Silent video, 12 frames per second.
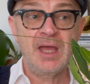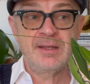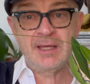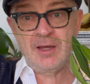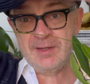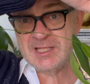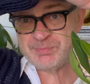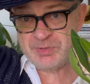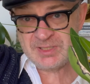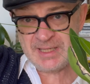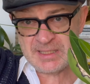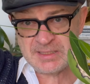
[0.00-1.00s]
Now it's
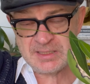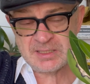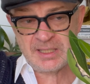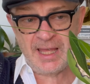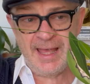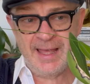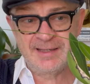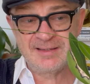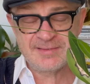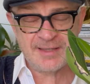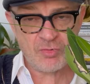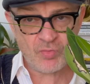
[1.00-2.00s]
protected and it
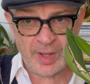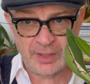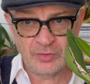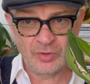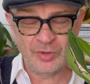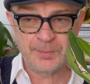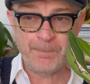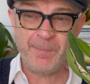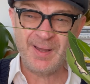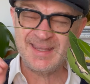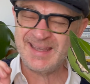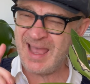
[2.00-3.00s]
doesn't get rained on,
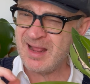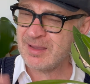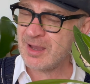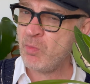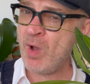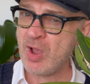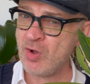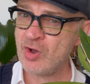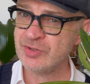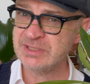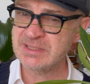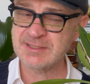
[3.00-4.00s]
but it can get quite hot in